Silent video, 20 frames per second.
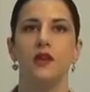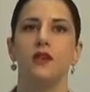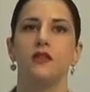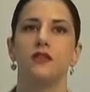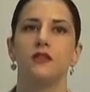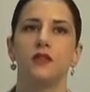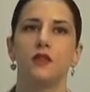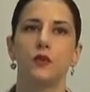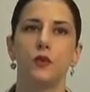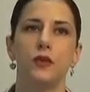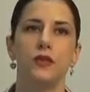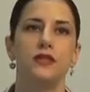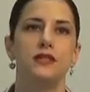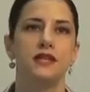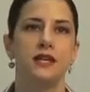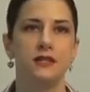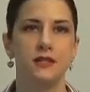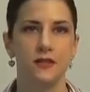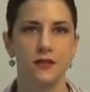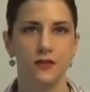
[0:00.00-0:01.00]
This way the
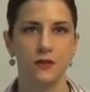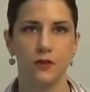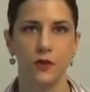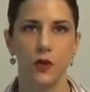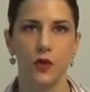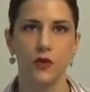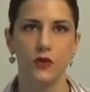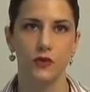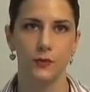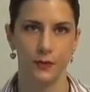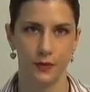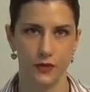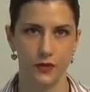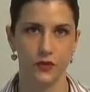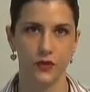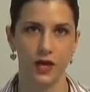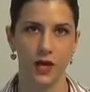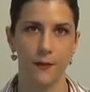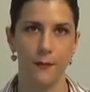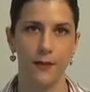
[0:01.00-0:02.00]
dentist knows to
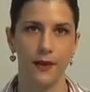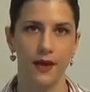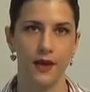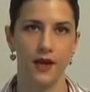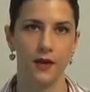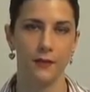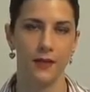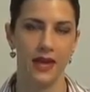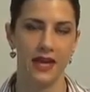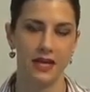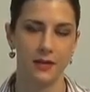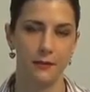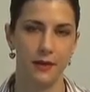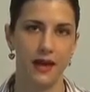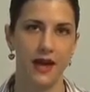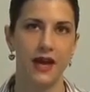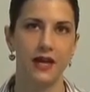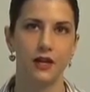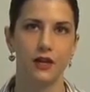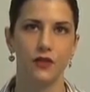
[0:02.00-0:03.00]
prescribe
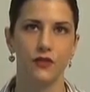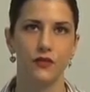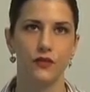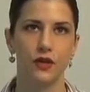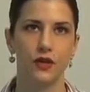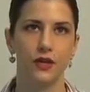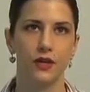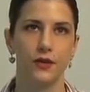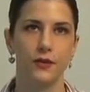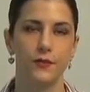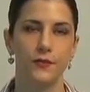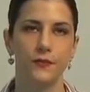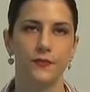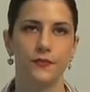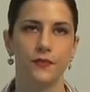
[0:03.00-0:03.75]
antibiotics for you.